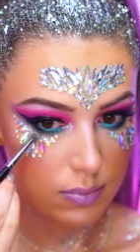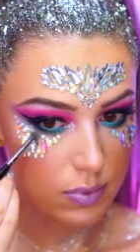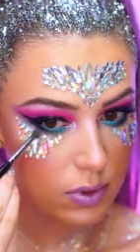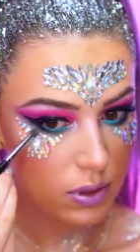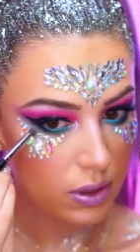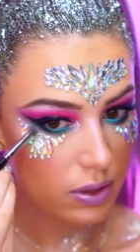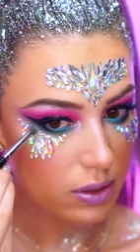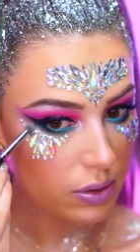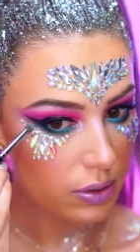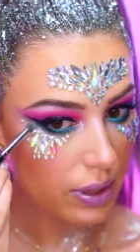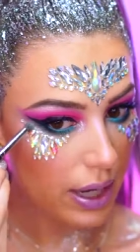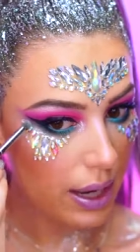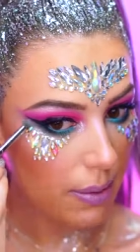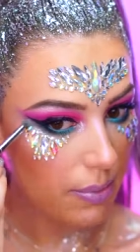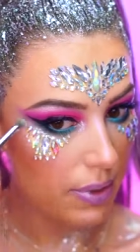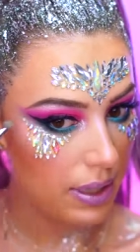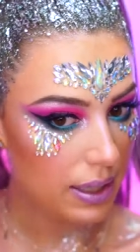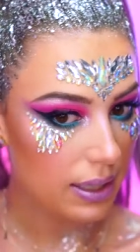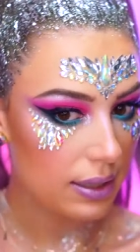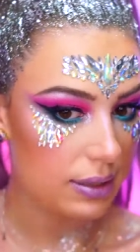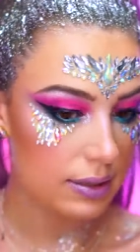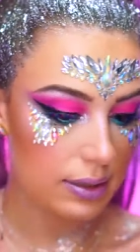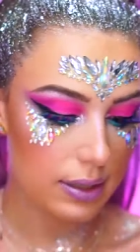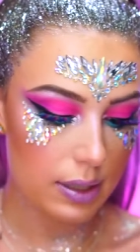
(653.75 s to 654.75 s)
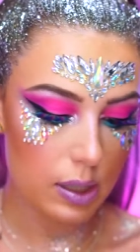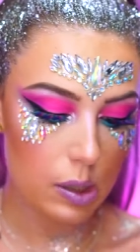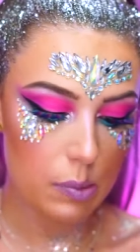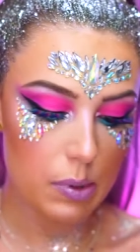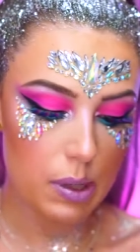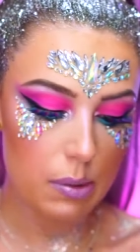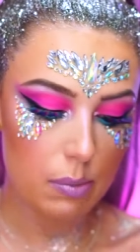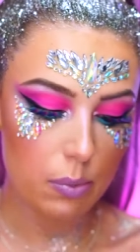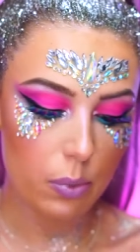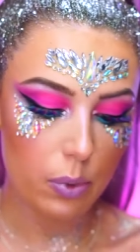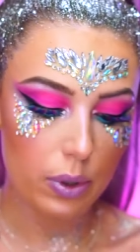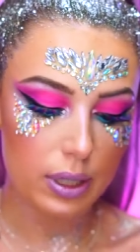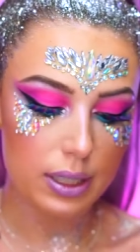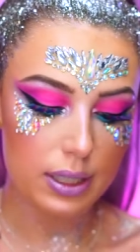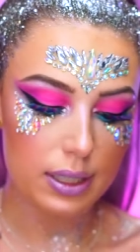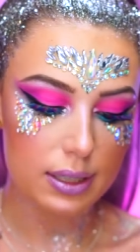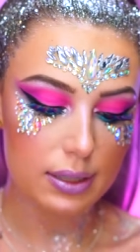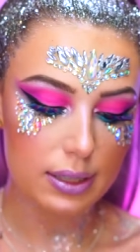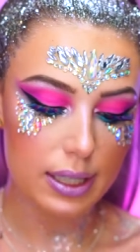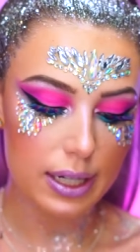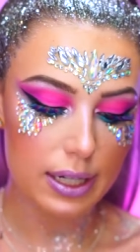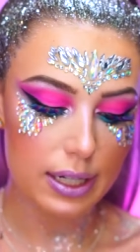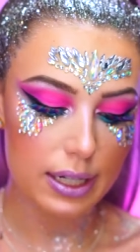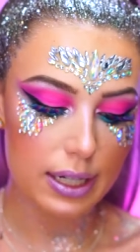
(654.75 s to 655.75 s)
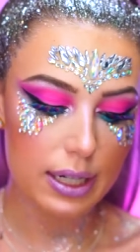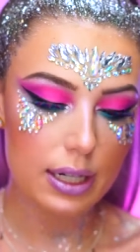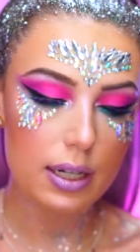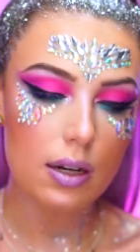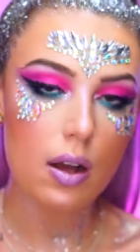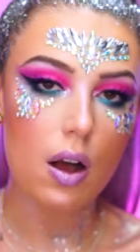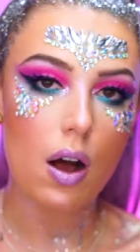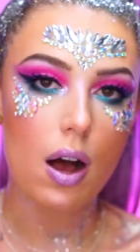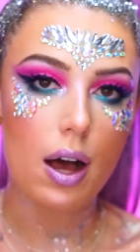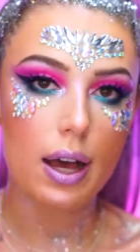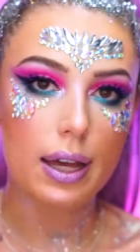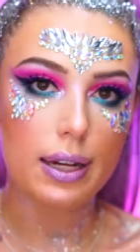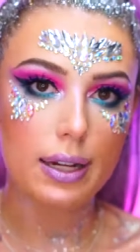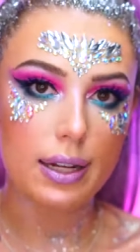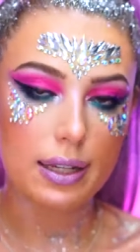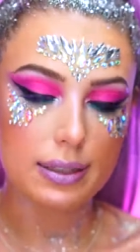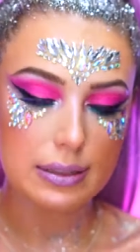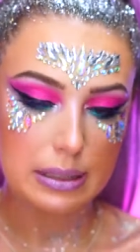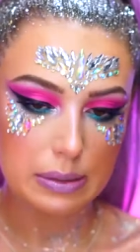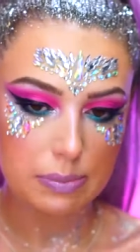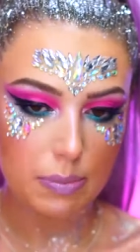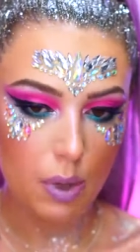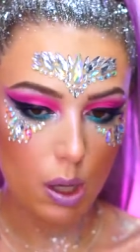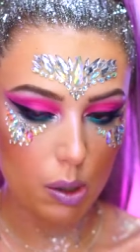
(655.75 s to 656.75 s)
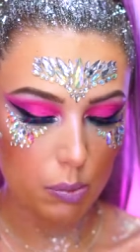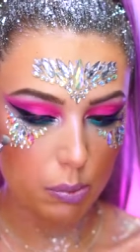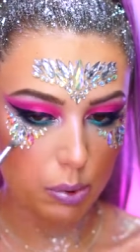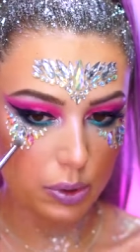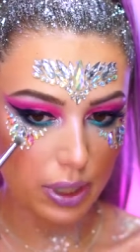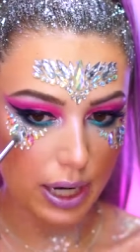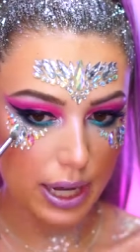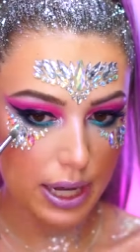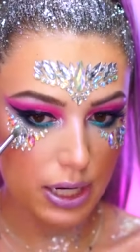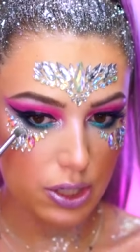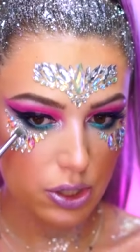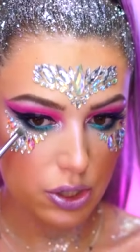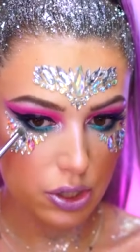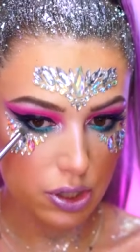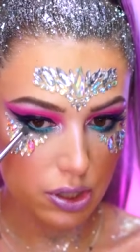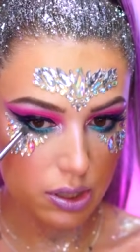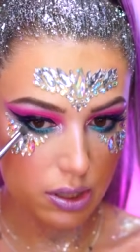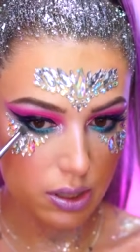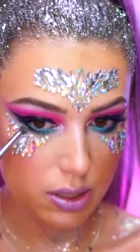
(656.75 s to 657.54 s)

Just grabbing a little bit more glitter on a small brush